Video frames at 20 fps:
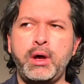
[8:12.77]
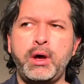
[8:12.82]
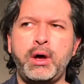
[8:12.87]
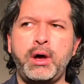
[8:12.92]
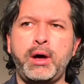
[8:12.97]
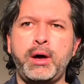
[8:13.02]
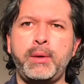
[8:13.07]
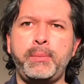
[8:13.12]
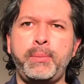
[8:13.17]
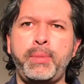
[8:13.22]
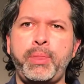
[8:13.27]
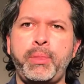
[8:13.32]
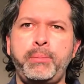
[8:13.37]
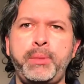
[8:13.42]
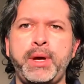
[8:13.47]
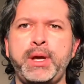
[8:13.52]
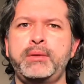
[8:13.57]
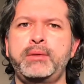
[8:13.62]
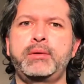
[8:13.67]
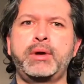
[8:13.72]

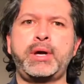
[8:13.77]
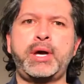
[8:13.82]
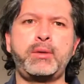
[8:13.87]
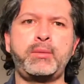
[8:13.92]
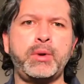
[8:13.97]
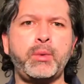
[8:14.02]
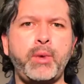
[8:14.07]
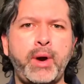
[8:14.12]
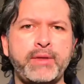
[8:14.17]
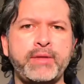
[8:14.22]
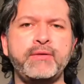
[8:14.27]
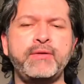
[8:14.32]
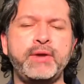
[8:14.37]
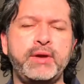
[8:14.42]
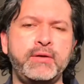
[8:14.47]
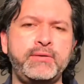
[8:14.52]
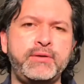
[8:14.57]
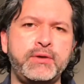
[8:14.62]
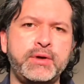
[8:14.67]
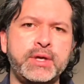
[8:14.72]
But again, rewind the video
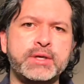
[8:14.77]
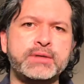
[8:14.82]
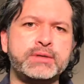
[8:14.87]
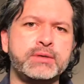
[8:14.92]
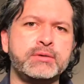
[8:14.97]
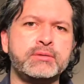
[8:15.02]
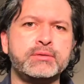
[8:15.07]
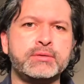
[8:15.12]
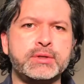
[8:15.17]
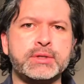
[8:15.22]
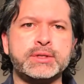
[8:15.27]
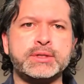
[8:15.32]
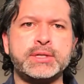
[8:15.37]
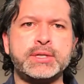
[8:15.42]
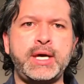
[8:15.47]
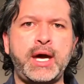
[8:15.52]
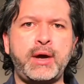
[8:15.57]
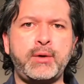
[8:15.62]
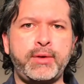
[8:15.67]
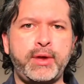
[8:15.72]
if you need to see
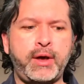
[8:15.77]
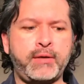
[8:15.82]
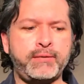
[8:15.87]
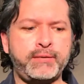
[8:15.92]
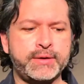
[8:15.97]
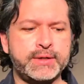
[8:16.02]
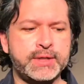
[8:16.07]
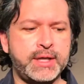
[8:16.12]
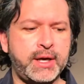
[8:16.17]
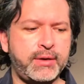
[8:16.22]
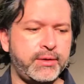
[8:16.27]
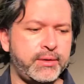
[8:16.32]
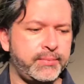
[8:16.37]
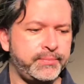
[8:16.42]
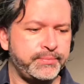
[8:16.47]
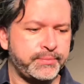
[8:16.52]
how they all fit together.